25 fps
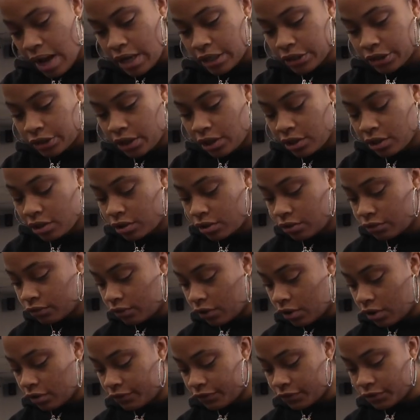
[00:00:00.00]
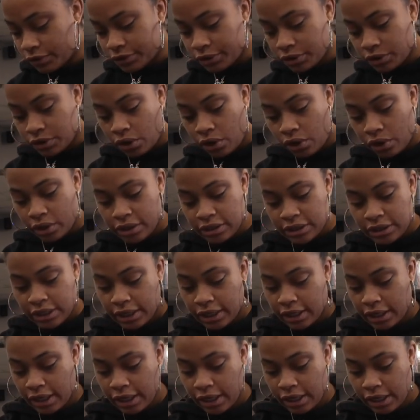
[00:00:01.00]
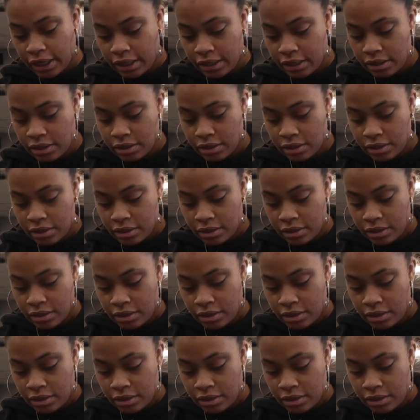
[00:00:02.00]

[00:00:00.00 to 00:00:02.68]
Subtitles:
I try to go raw for as long as I can.